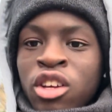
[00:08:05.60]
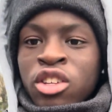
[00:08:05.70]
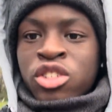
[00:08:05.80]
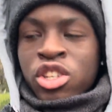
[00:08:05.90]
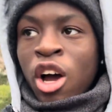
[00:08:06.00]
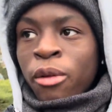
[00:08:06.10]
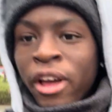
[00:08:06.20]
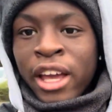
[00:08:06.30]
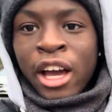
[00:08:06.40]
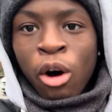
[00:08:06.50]
So the
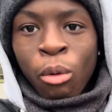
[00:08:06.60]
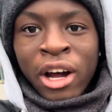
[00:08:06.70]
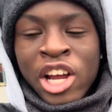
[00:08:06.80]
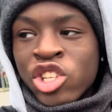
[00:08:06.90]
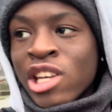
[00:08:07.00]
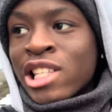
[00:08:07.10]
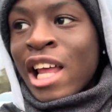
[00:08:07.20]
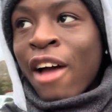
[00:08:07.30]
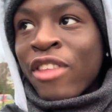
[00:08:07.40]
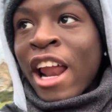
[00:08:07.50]
EL1 has just
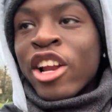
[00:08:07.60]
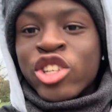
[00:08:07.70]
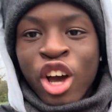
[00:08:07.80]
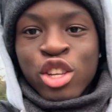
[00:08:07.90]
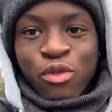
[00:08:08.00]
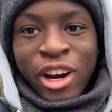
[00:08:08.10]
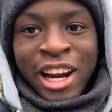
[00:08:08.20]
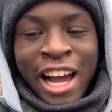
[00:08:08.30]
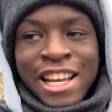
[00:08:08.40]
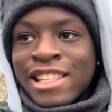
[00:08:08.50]
left, and I just
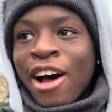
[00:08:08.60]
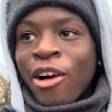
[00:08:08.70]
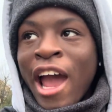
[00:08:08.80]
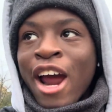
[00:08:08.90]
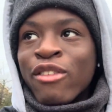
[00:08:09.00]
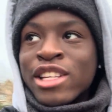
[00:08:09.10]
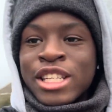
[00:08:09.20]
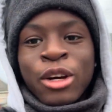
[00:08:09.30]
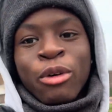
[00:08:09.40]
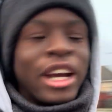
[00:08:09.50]
realised that every
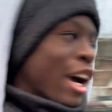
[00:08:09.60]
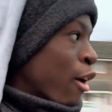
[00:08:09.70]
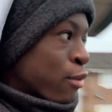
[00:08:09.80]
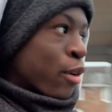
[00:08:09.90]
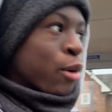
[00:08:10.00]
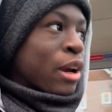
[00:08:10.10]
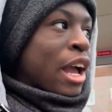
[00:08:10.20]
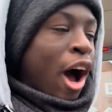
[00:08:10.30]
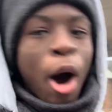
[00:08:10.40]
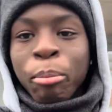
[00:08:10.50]
single EL route
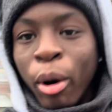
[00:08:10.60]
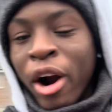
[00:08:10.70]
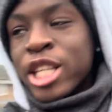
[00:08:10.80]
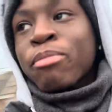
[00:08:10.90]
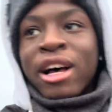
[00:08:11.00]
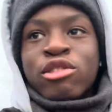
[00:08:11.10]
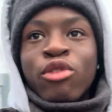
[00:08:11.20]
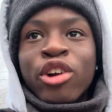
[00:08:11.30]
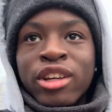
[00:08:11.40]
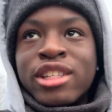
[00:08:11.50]
are Boris bus
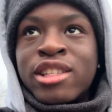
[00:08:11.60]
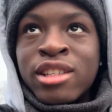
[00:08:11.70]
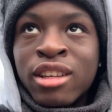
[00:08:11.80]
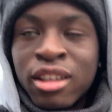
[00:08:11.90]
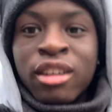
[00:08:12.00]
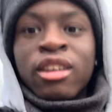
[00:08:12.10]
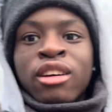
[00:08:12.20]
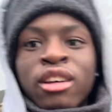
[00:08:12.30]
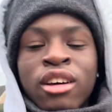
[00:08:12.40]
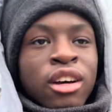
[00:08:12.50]
routes.
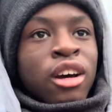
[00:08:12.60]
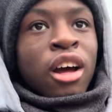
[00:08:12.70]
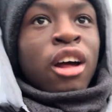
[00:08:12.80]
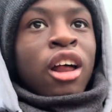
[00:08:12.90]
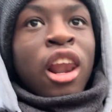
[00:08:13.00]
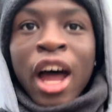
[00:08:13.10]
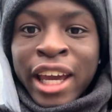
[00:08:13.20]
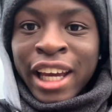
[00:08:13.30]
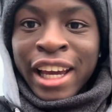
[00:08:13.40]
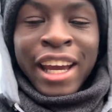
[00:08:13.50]

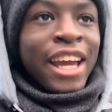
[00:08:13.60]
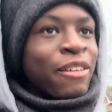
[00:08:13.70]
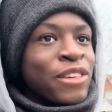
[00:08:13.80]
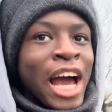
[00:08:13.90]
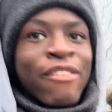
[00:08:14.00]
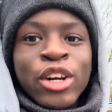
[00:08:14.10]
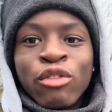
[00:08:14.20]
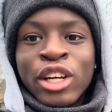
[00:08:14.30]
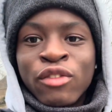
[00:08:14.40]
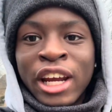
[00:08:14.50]
Luckily, if you haven't
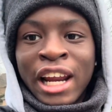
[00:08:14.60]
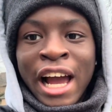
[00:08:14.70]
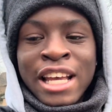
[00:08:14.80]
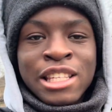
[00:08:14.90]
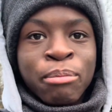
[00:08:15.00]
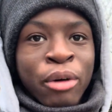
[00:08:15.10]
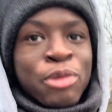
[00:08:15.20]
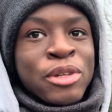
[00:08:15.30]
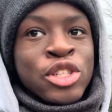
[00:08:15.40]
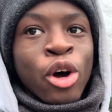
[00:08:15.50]
already realised, the Boris
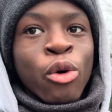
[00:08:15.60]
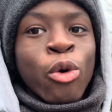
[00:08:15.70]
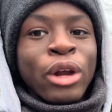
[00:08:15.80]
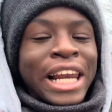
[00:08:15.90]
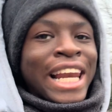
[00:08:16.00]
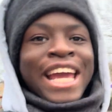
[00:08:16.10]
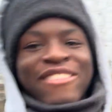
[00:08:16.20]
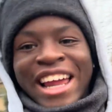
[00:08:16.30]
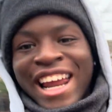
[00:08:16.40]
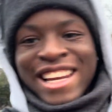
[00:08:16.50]
buses are all
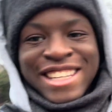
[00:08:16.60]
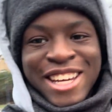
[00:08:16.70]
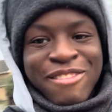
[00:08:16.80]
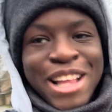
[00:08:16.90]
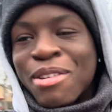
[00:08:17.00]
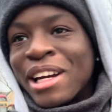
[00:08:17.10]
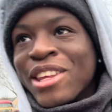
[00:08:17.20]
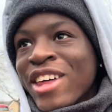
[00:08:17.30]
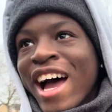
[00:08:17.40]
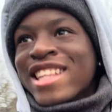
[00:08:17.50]
leaving London by
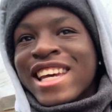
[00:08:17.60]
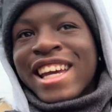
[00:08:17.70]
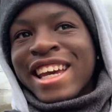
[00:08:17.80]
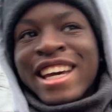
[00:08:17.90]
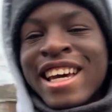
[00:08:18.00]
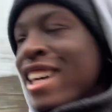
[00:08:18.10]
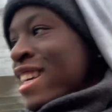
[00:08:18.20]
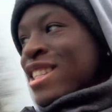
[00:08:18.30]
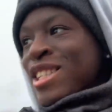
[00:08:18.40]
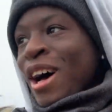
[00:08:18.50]
2030.
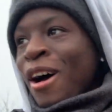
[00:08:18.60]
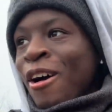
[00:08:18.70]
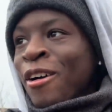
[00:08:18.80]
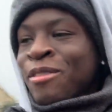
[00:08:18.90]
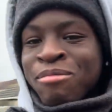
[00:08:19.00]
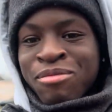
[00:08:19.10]
So,